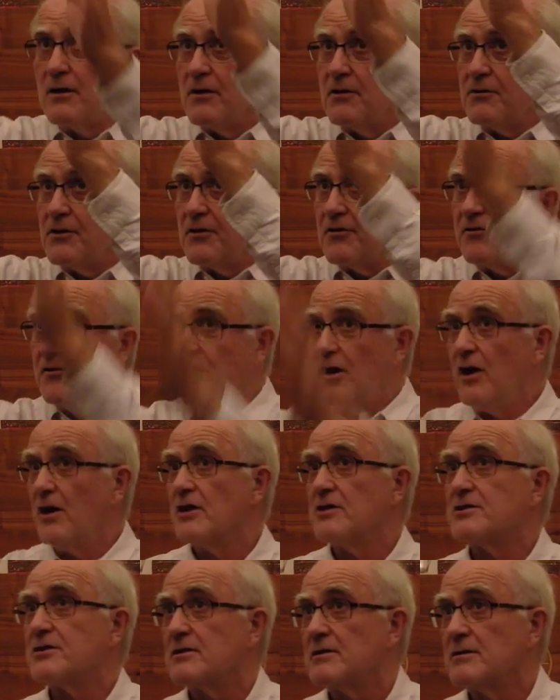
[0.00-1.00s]
The
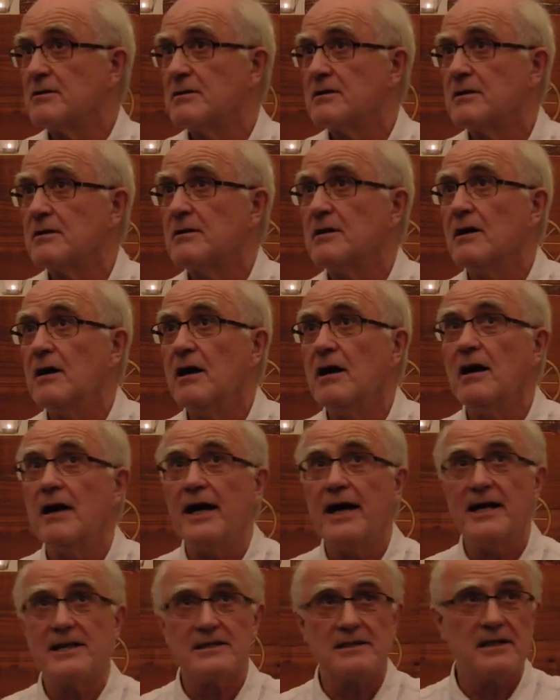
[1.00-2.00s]
third
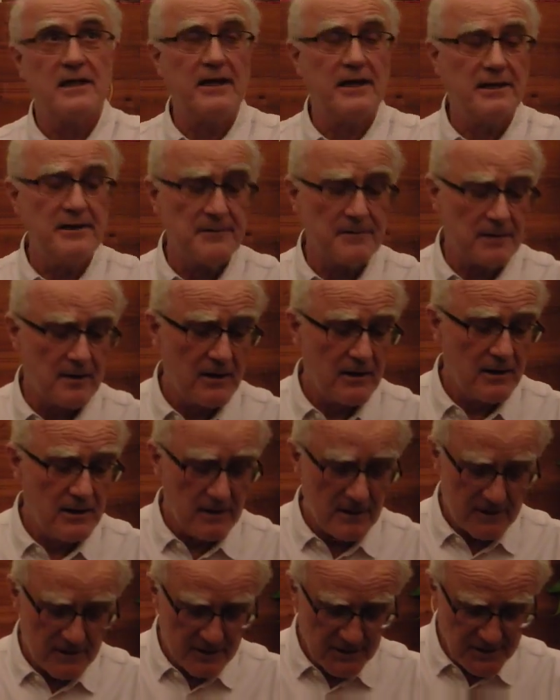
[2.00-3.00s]
essay
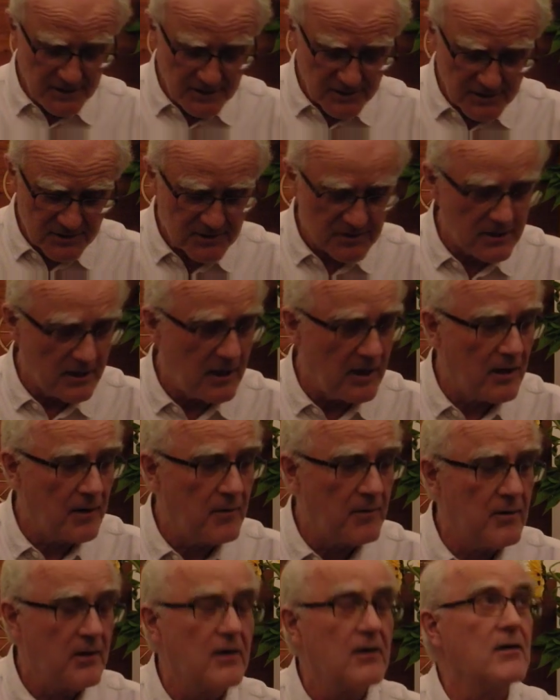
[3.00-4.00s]
is
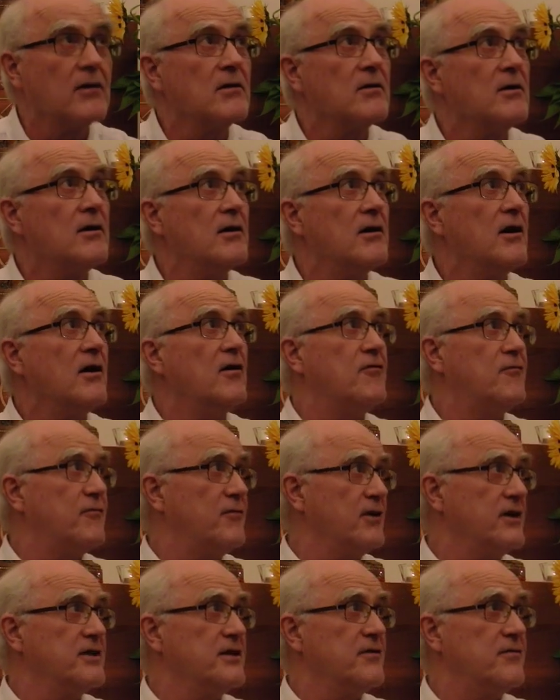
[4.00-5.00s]

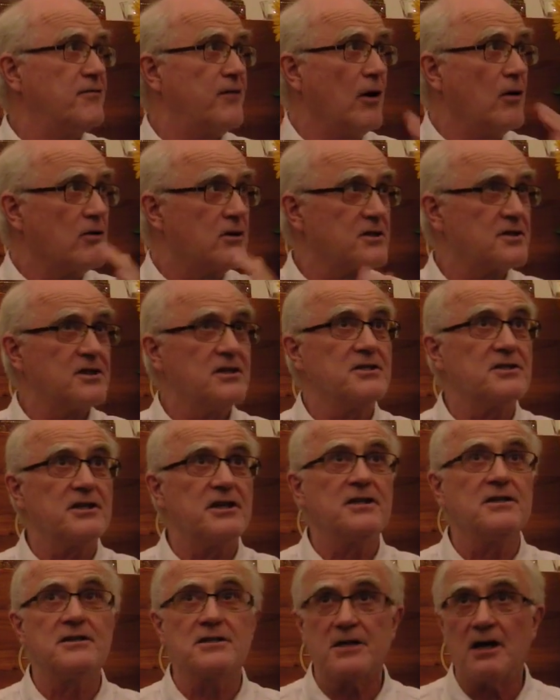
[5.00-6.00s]
it focuses
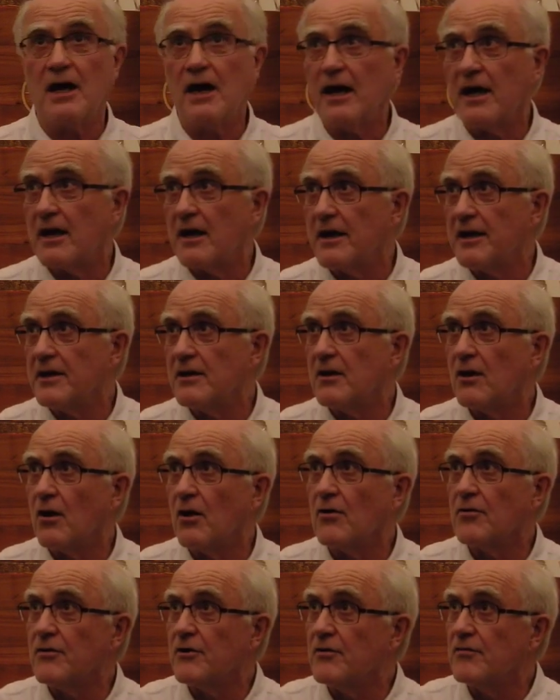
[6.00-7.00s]
entirely
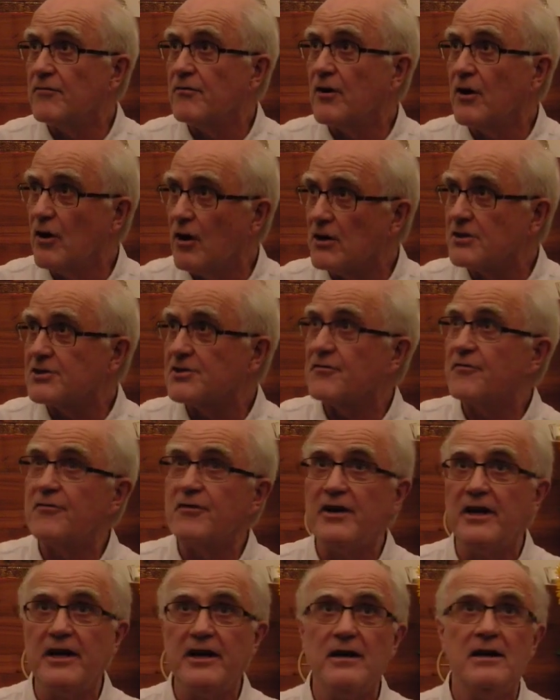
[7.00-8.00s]
on the
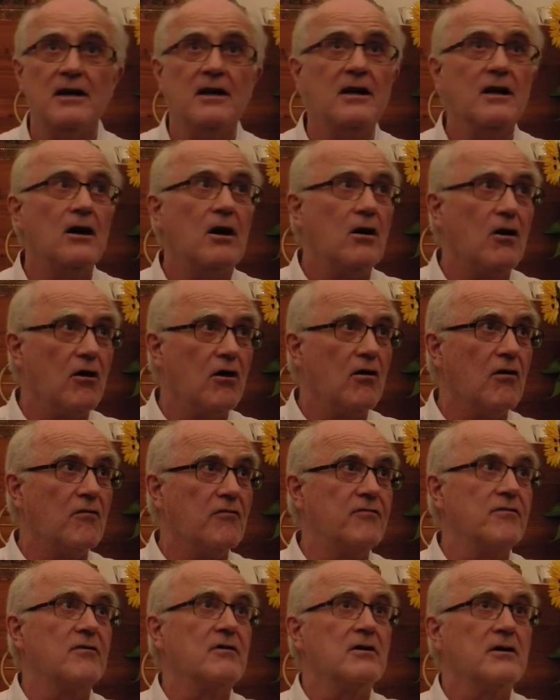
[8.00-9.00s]
philosophy
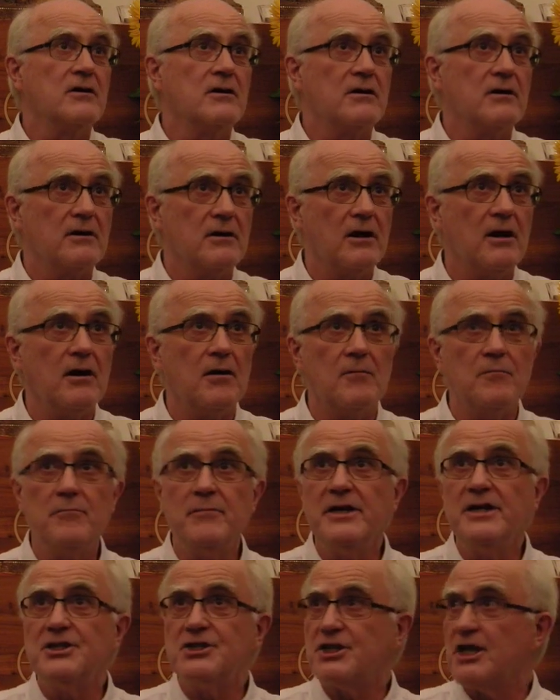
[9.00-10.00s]
of
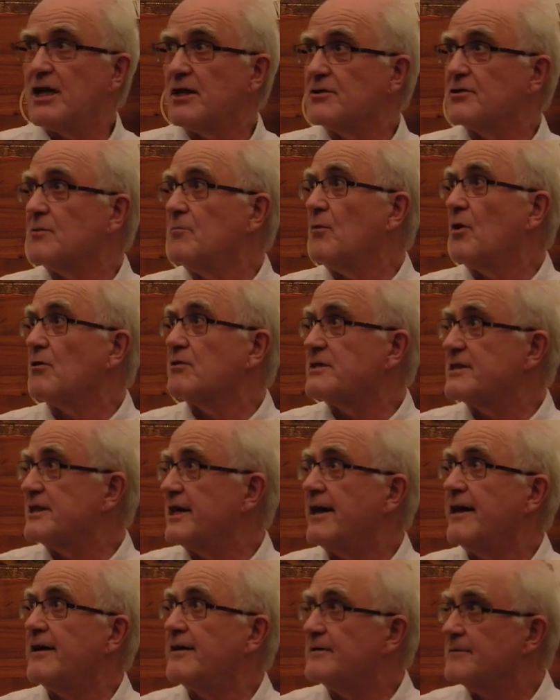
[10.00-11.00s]
Michel de
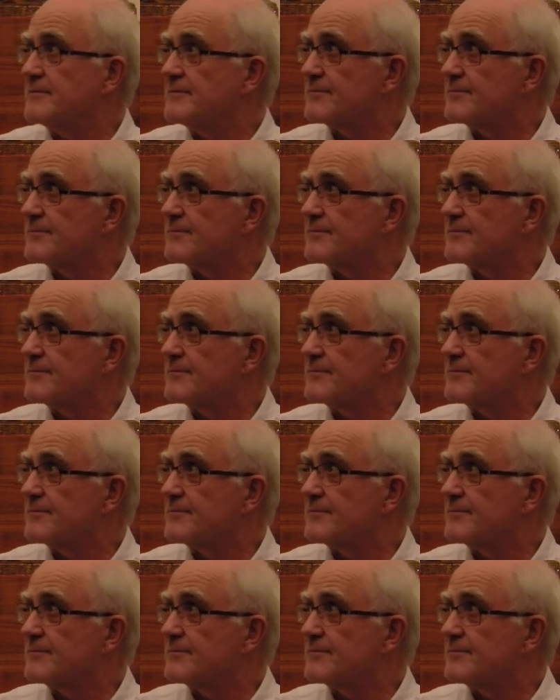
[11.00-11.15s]
Montaigne.